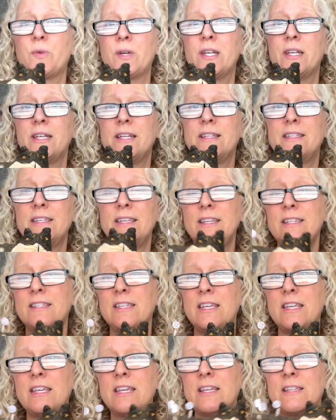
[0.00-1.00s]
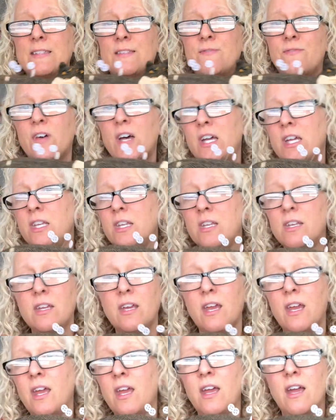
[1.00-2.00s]
it. It's easy, it's fun,
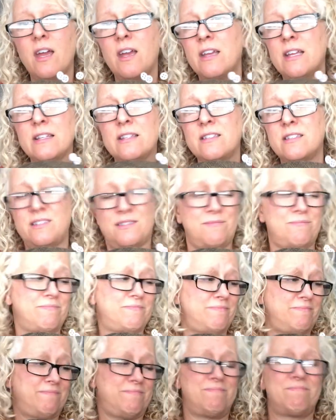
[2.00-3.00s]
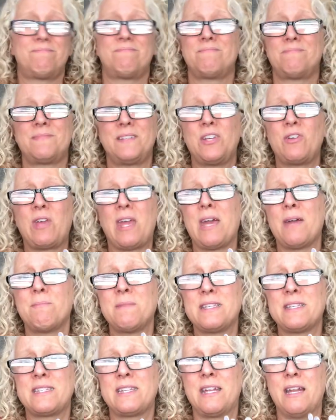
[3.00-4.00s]
it's, you can't
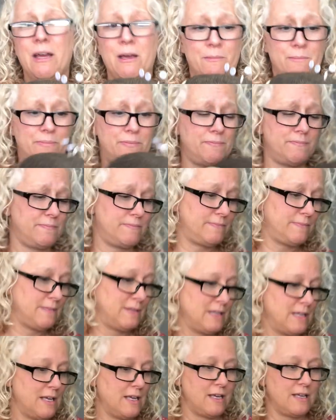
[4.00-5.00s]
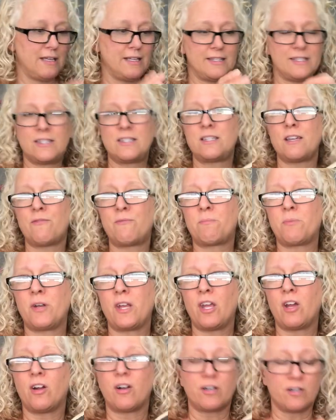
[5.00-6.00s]
mess it up. It's stuffed
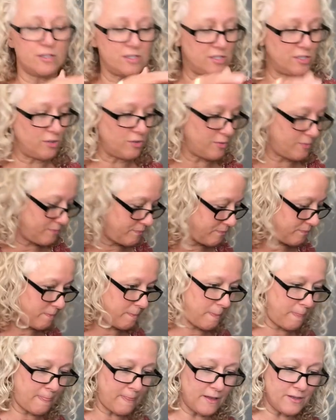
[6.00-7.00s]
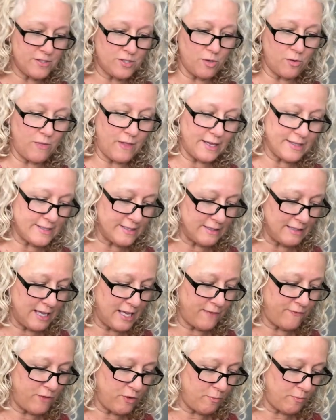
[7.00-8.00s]
pretty hard too. So that's
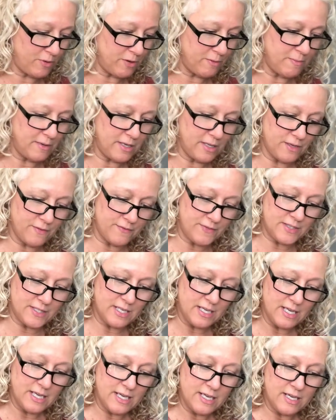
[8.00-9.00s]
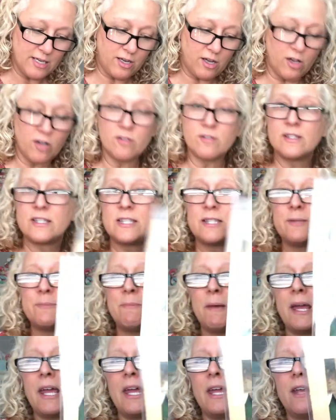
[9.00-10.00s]
Lakeview Primitives called
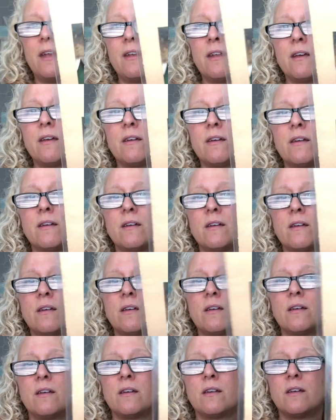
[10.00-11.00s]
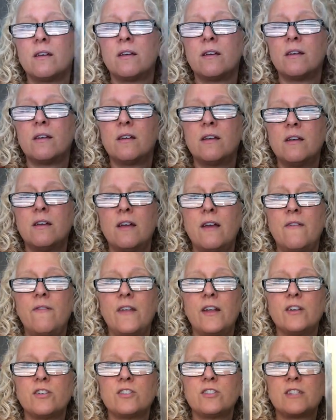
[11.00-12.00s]
Spade. And
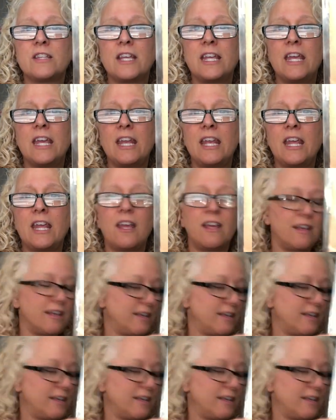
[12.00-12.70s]
there's the kitty.